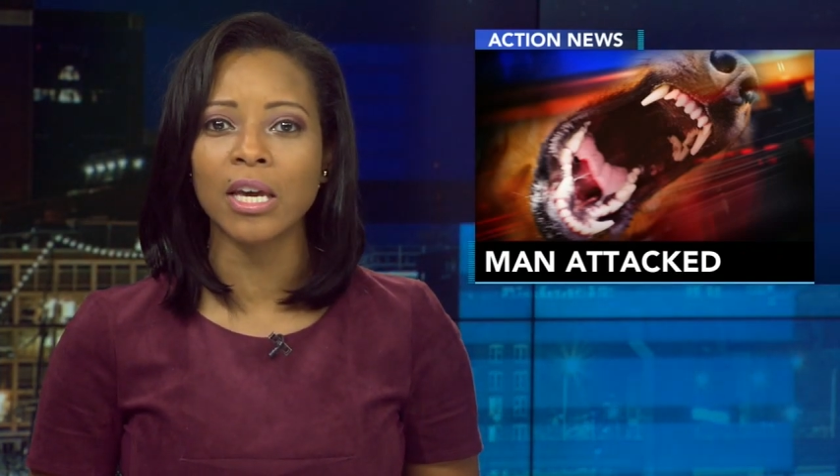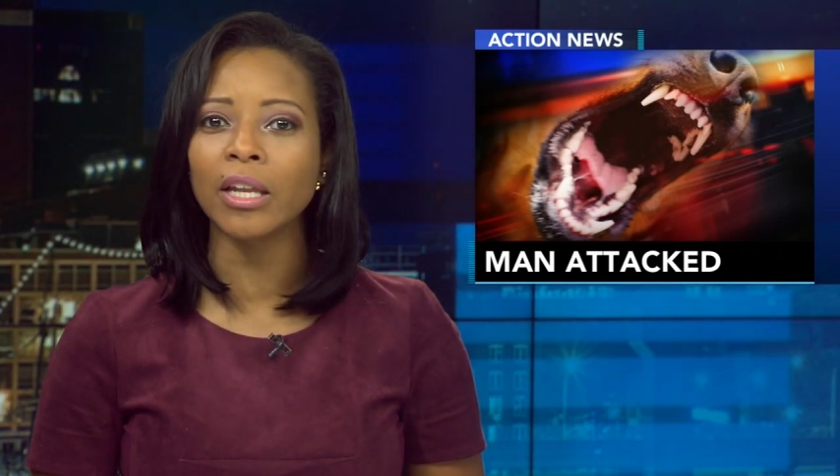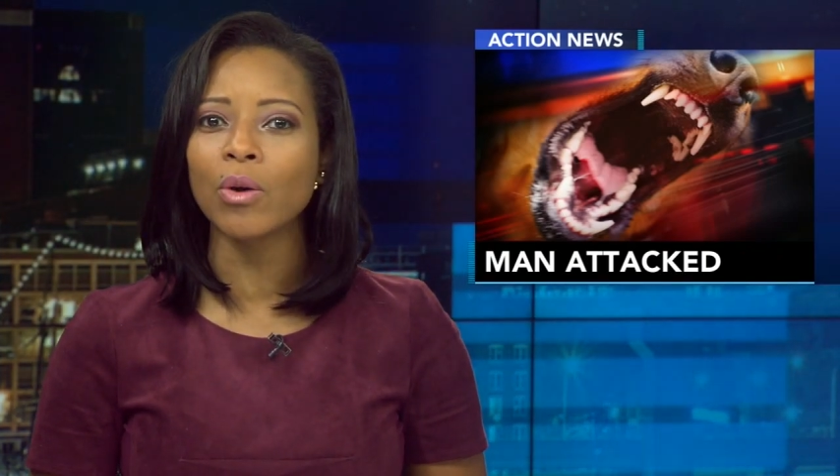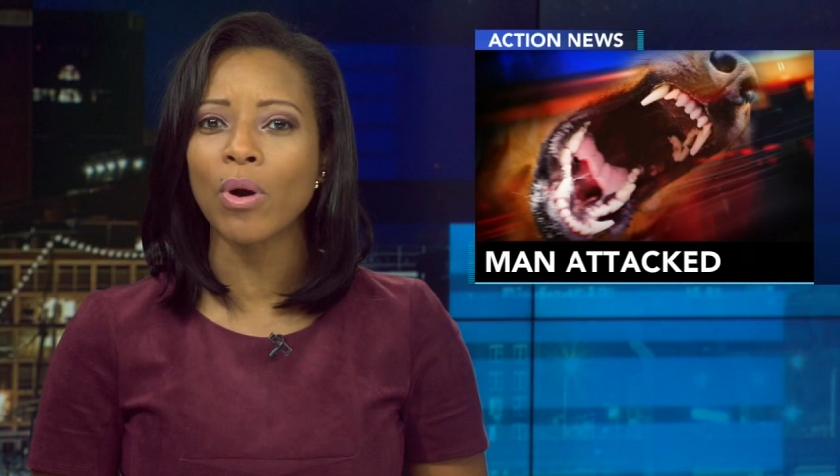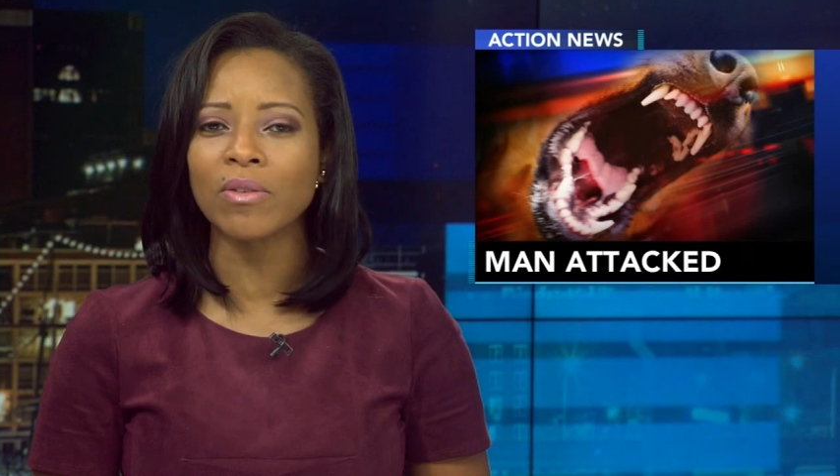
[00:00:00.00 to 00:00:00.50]

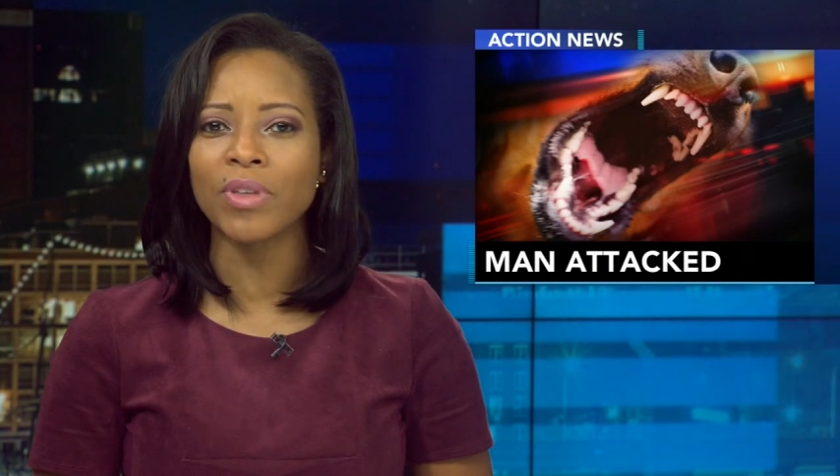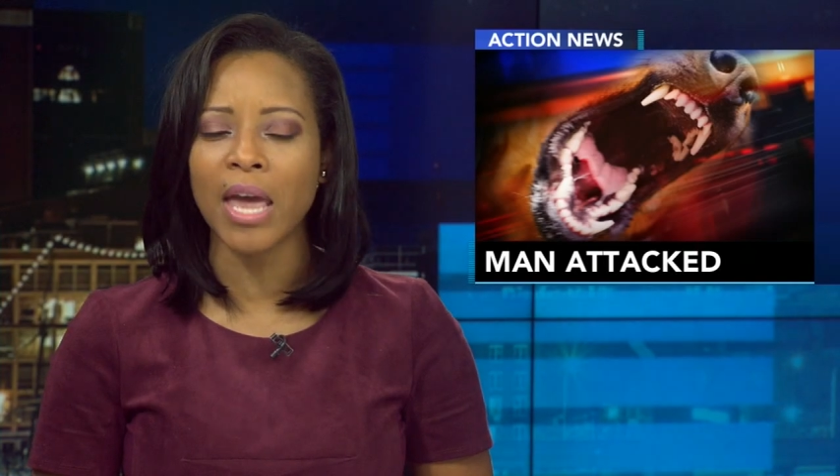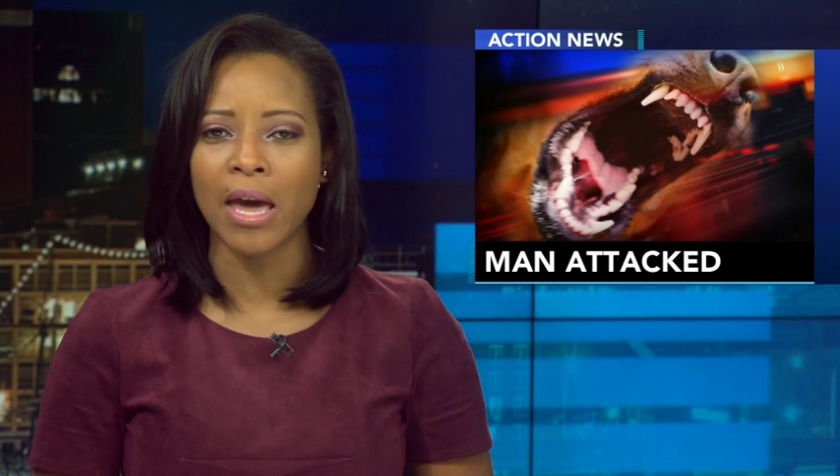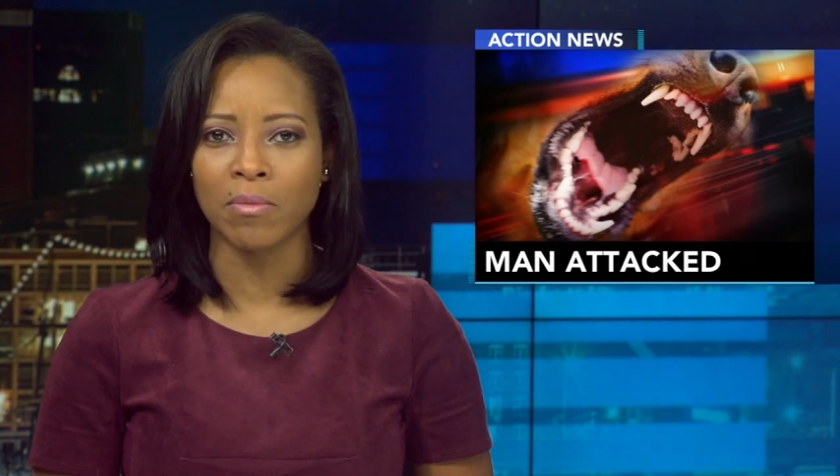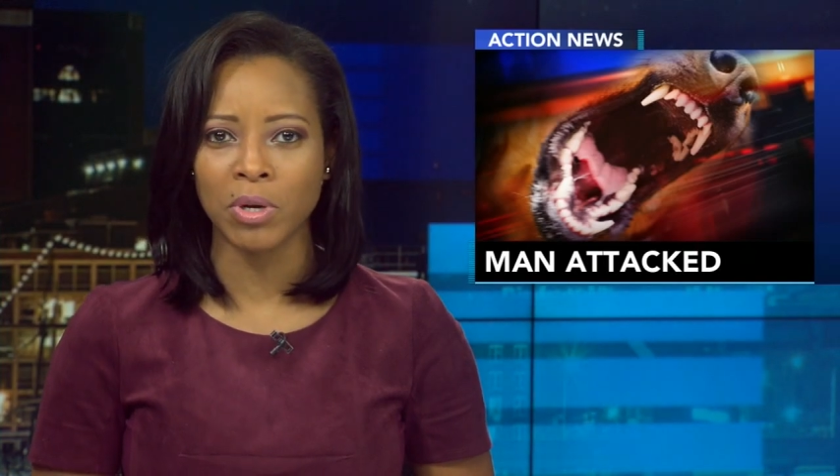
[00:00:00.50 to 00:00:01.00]
killing one of
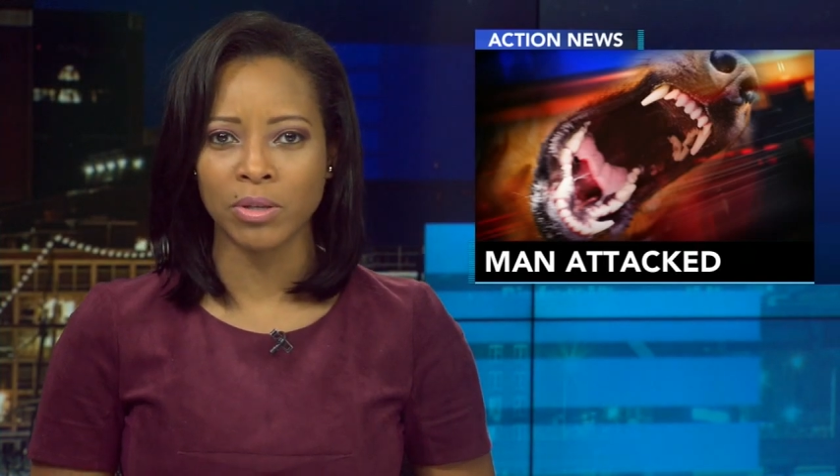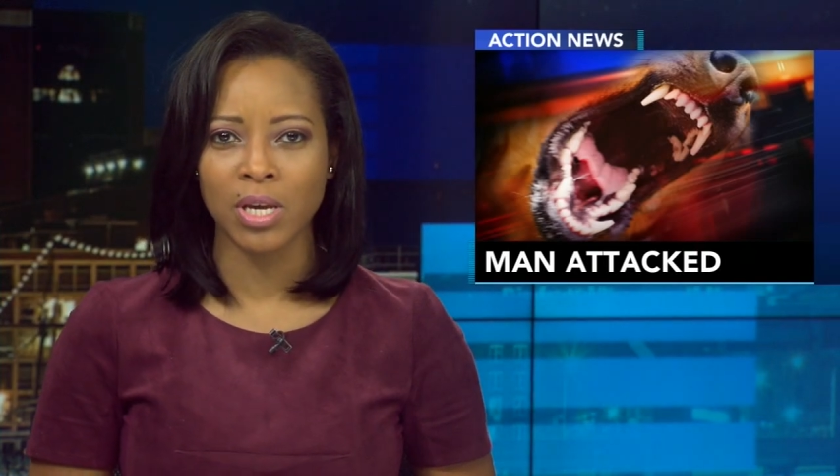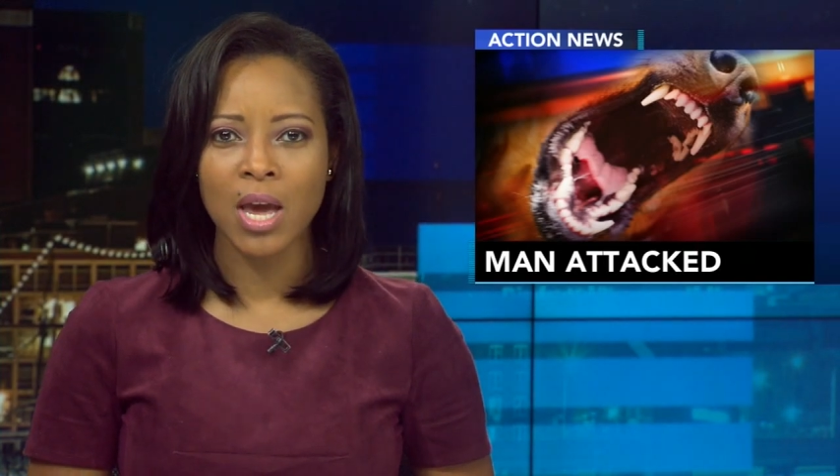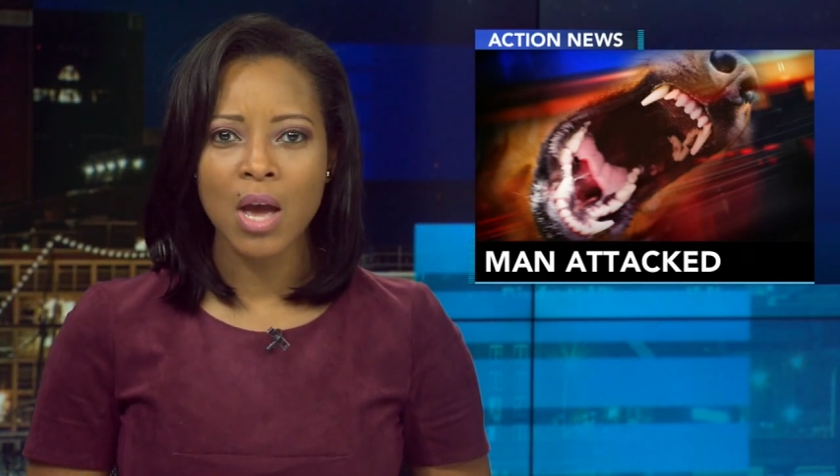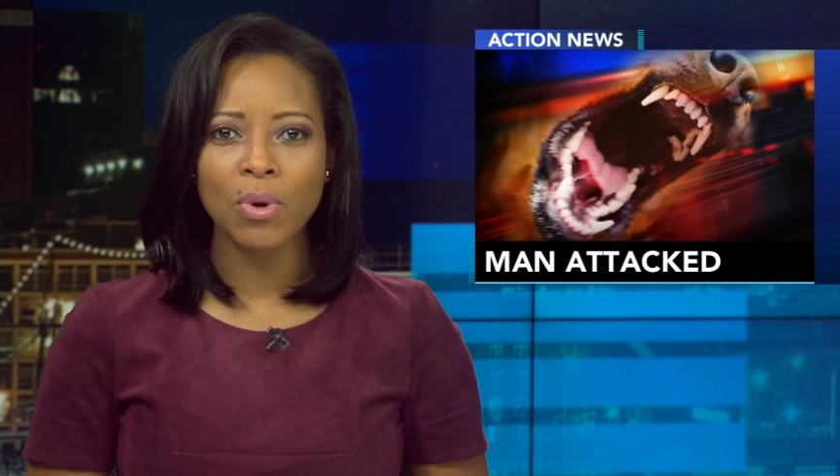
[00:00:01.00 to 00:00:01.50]
the animals.